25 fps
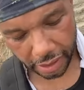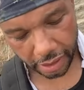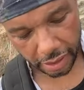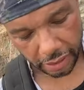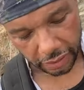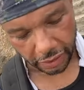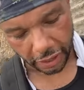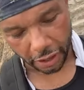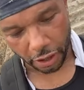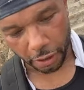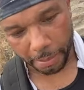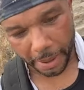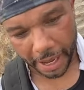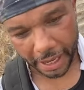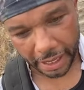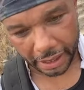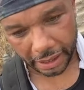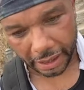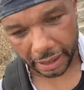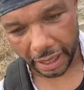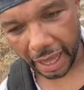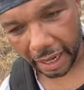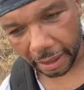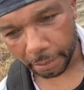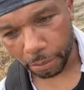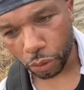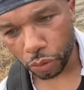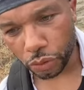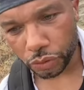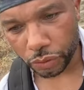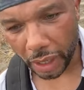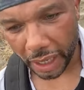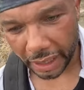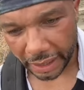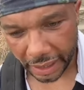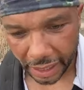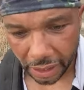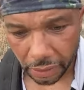they're making a lot of moves
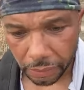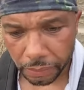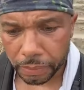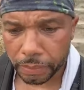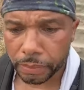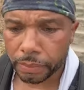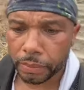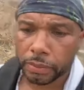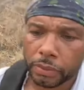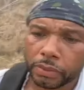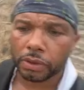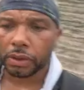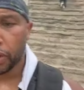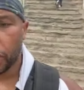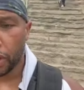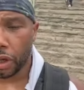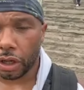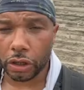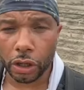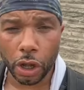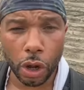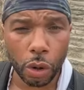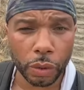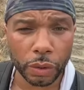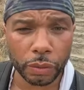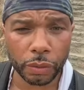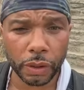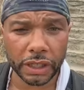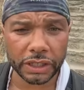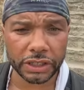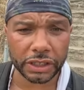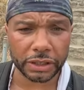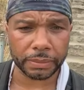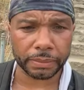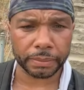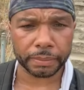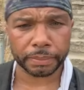right now, along with Russia.